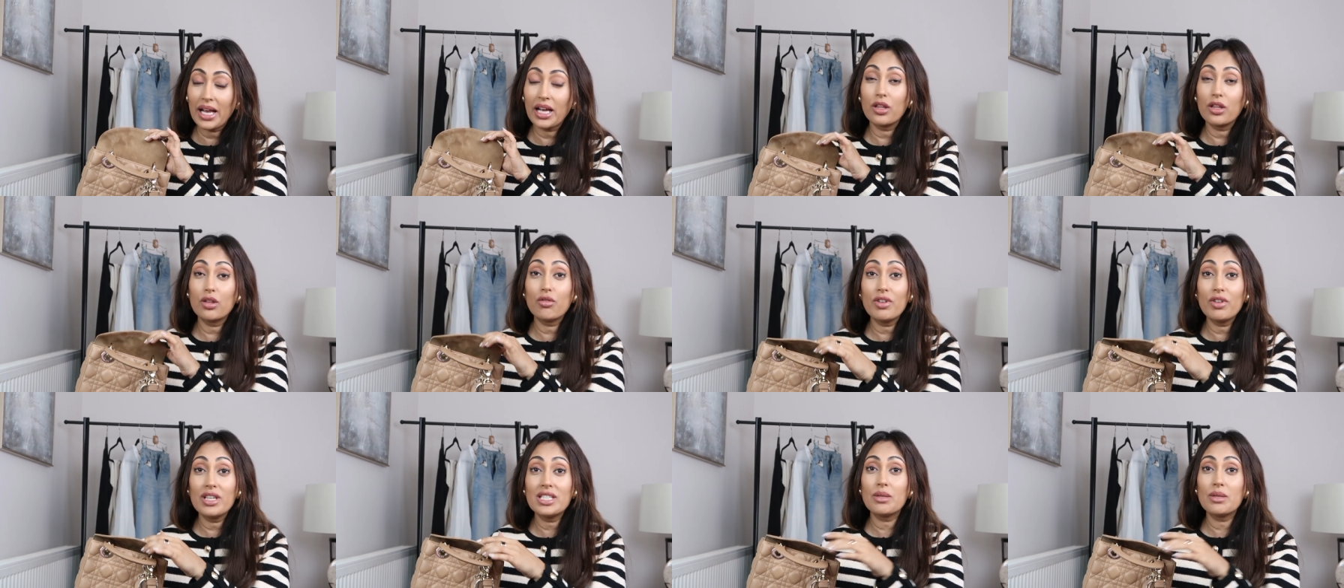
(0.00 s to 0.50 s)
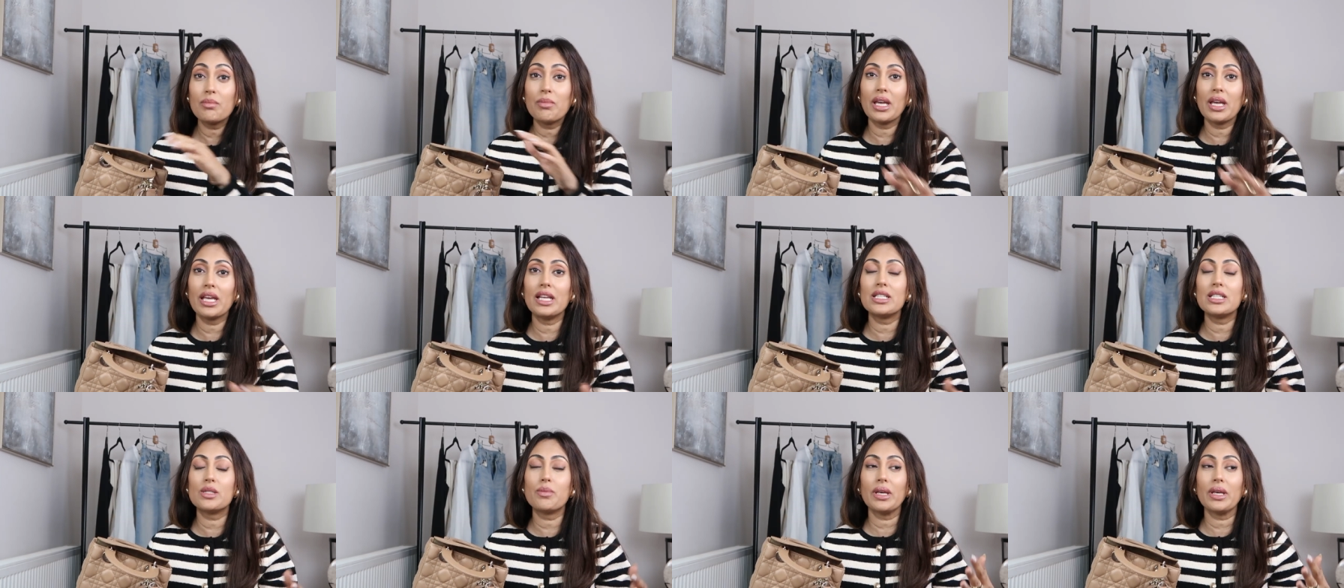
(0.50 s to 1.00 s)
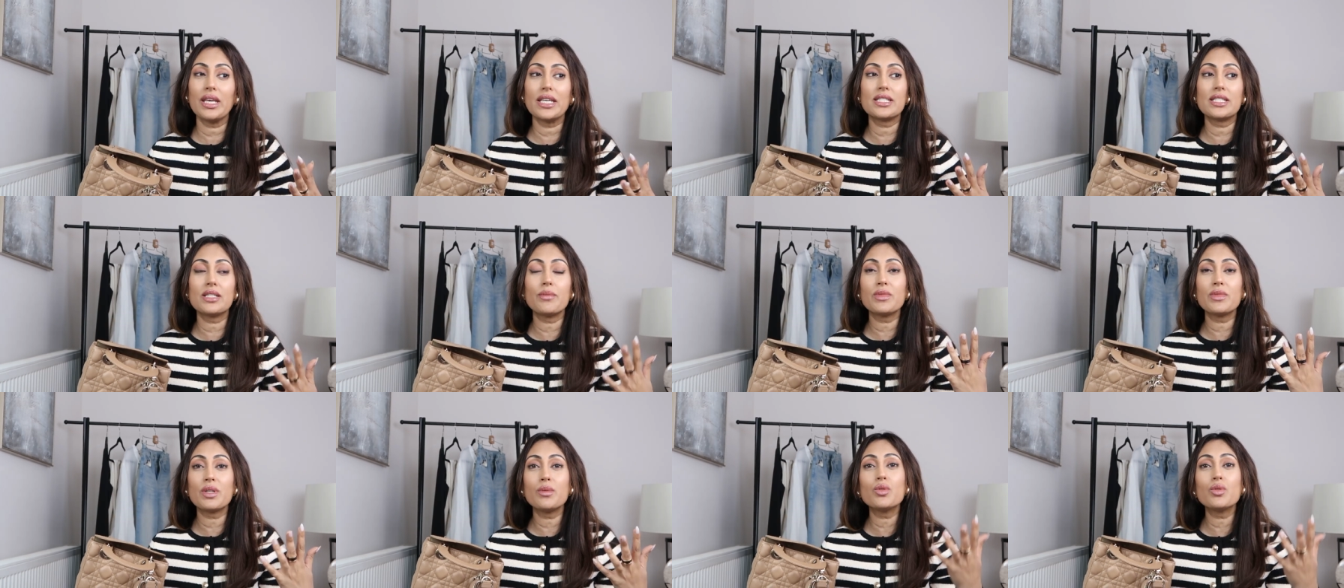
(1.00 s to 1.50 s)
And the reason being is because
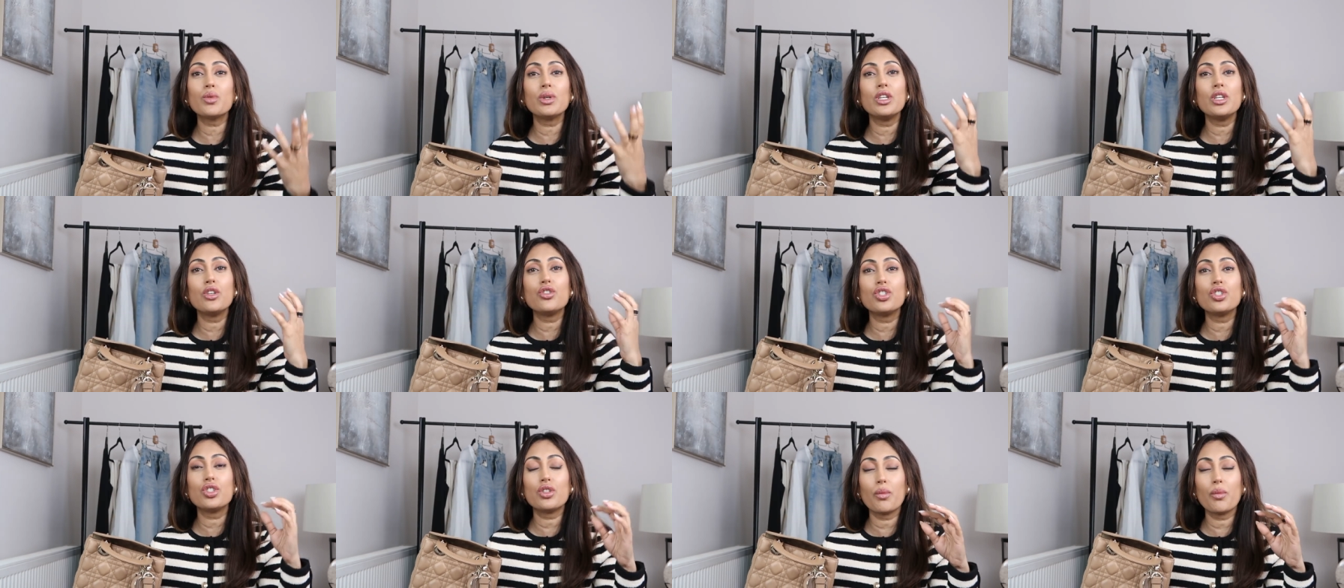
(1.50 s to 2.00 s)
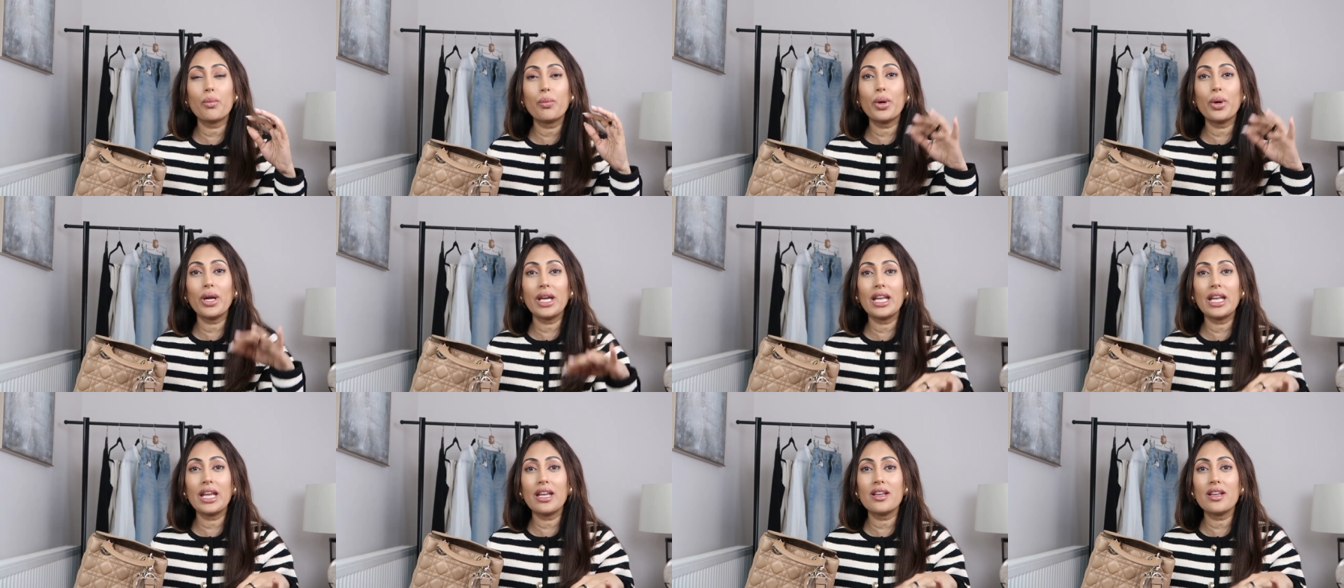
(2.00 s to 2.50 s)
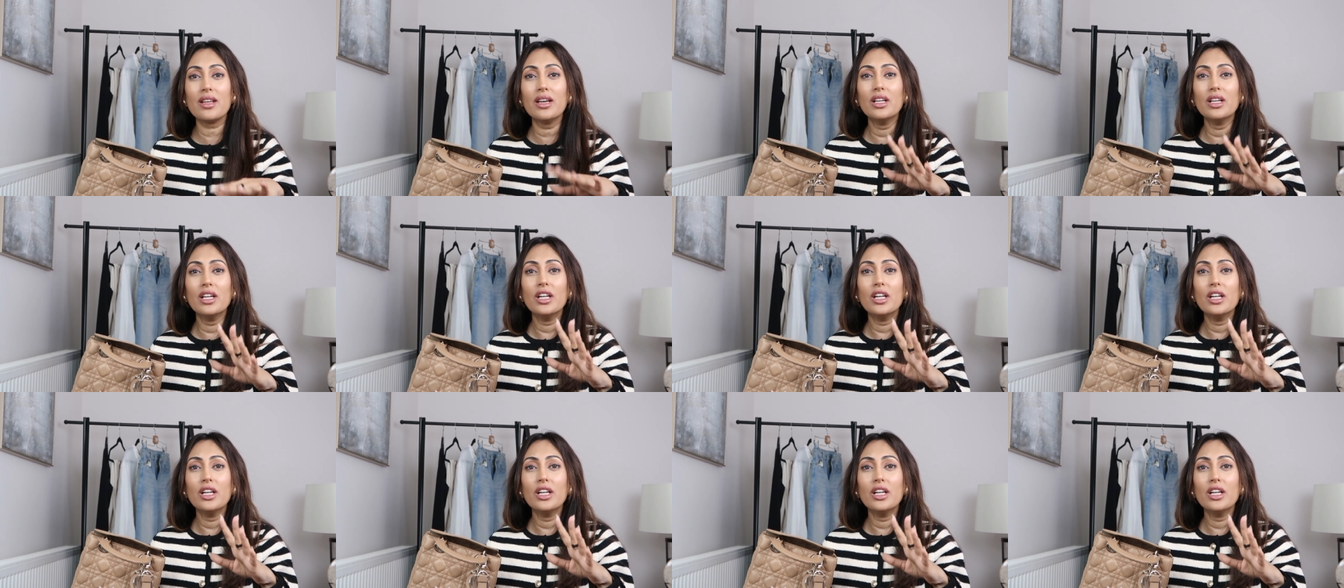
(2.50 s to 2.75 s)
sometimes when you're putting in